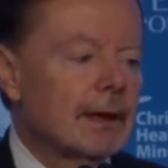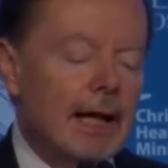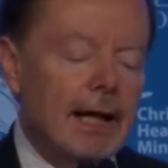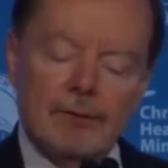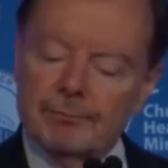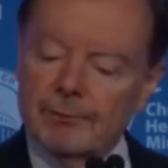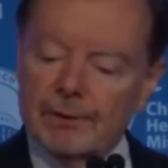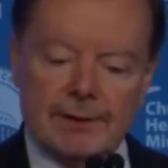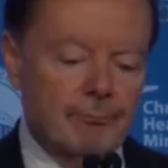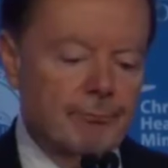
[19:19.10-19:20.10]
have
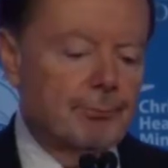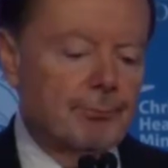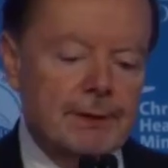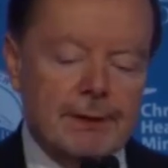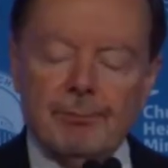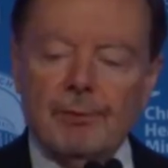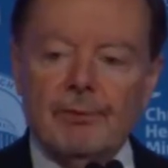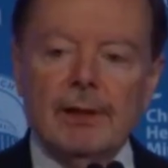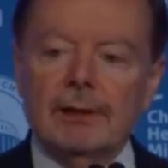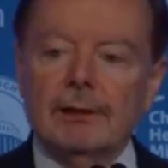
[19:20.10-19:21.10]

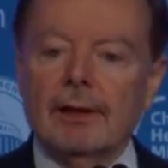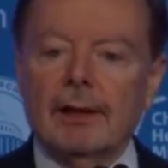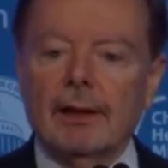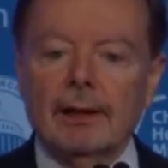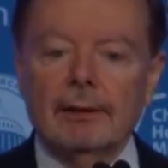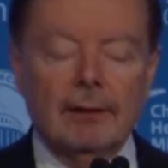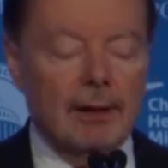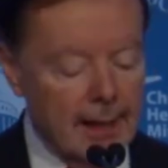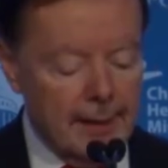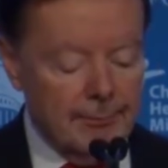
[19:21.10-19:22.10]
sympathy, and
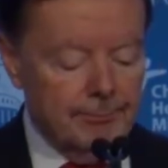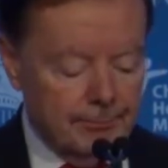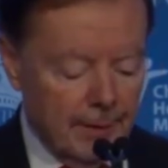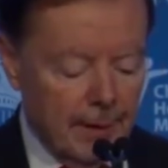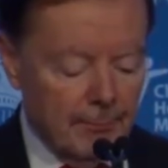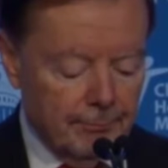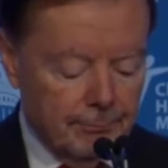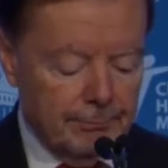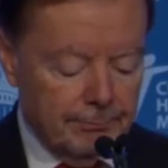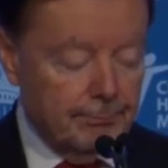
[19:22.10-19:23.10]
I am
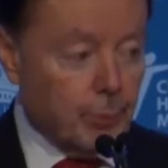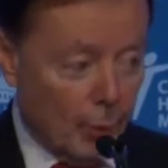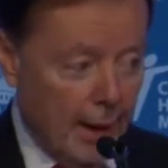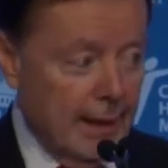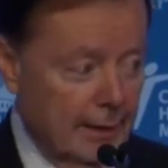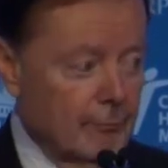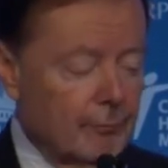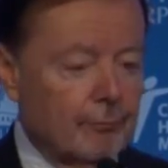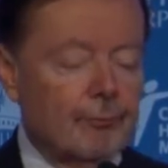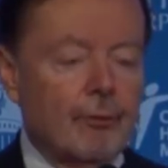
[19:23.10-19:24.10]
praying
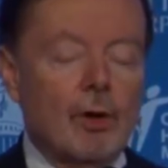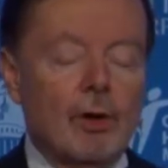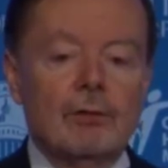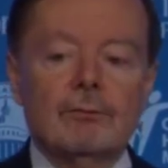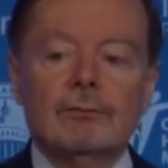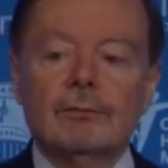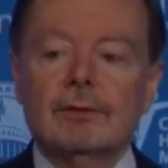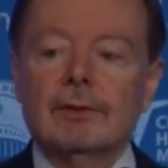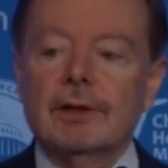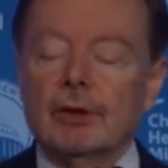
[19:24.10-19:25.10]
for
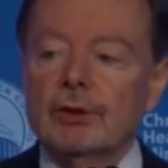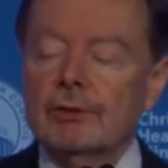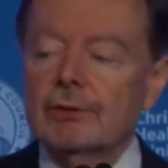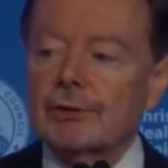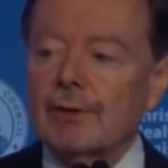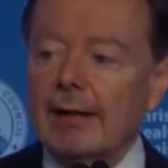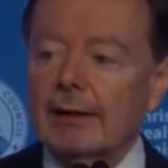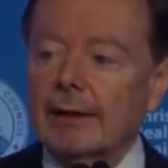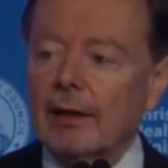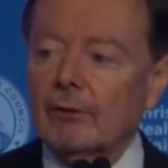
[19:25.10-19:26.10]
the accuser out
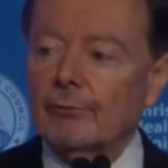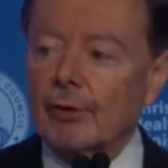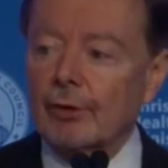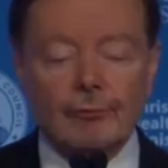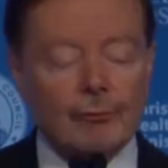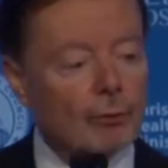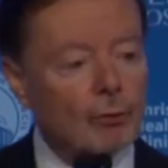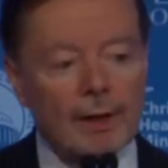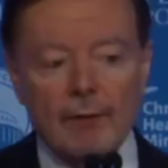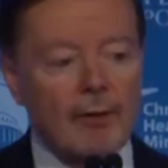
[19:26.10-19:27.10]
in California for
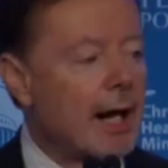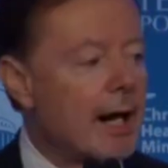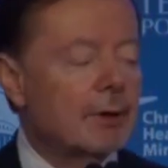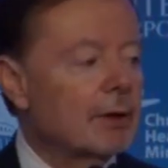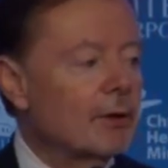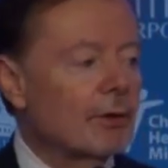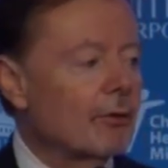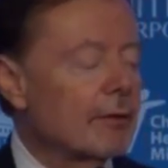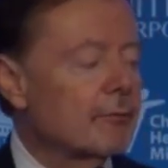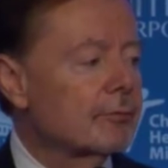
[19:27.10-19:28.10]
whatever happened in her
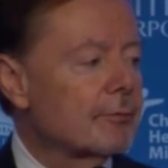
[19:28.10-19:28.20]
life.